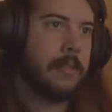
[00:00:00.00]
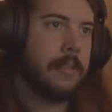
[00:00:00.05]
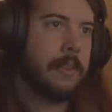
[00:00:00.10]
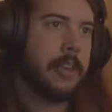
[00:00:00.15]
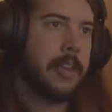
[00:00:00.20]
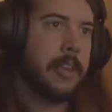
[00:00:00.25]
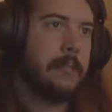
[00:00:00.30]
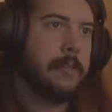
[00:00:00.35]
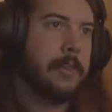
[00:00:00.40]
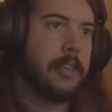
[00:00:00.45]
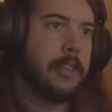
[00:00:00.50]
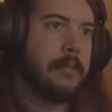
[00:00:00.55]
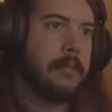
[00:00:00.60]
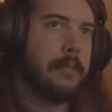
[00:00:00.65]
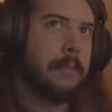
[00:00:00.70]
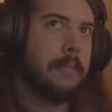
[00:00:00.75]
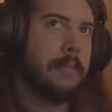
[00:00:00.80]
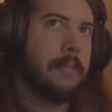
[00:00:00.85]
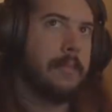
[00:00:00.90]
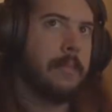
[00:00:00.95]
And I miss
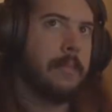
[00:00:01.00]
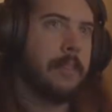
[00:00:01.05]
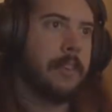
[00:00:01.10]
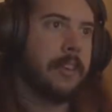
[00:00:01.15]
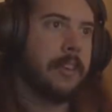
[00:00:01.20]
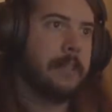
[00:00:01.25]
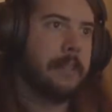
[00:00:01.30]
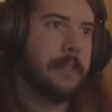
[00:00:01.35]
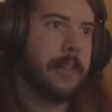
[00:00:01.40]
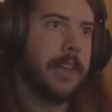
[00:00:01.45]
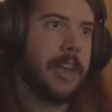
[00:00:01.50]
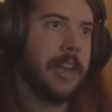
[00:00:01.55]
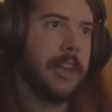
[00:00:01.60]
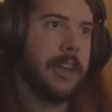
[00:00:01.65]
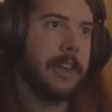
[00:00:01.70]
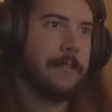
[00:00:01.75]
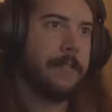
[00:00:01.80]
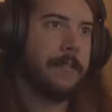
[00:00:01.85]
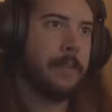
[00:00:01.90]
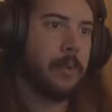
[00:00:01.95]

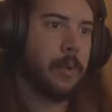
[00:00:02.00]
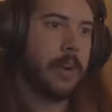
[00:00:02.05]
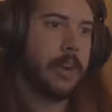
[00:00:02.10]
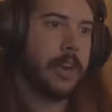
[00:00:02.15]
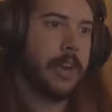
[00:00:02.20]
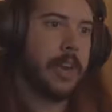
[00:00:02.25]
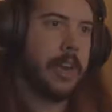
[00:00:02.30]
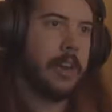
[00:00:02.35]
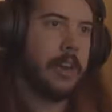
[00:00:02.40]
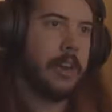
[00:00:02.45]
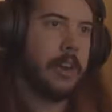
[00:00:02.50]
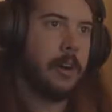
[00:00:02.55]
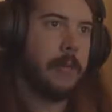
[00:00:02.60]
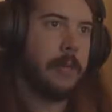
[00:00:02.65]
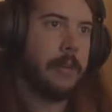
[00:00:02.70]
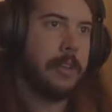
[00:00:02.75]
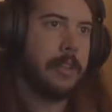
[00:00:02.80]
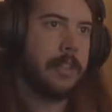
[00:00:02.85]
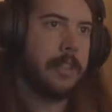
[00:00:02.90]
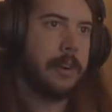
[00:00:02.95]
playing in 4K. Oh,
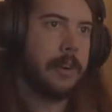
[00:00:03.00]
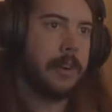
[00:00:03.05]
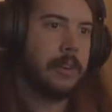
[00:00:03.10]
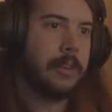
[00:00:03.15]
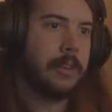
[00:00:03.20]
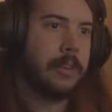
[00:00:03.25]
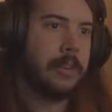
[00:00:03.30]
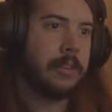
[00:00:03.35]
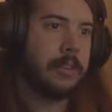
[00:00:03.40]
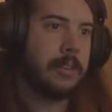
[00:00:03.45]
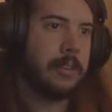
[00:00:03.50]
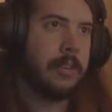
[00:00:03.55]
and there's,